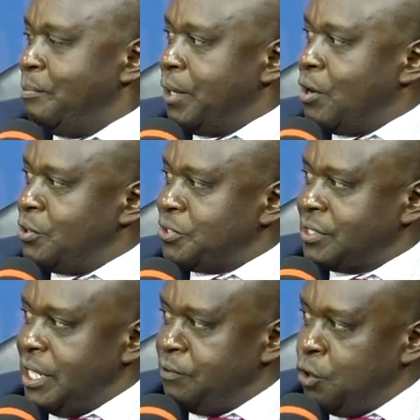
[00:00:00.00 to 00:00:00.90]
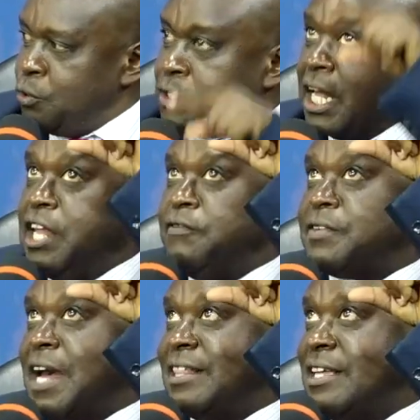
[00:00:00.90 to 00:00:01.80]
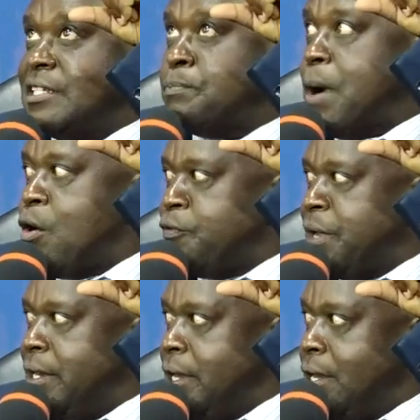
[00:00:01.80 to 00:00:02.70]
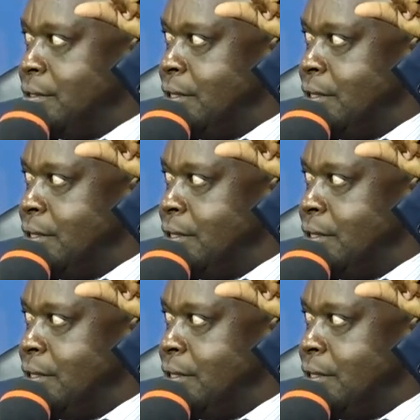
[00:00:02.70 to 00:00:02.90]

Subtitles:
Because if you use the lift and there is power failure,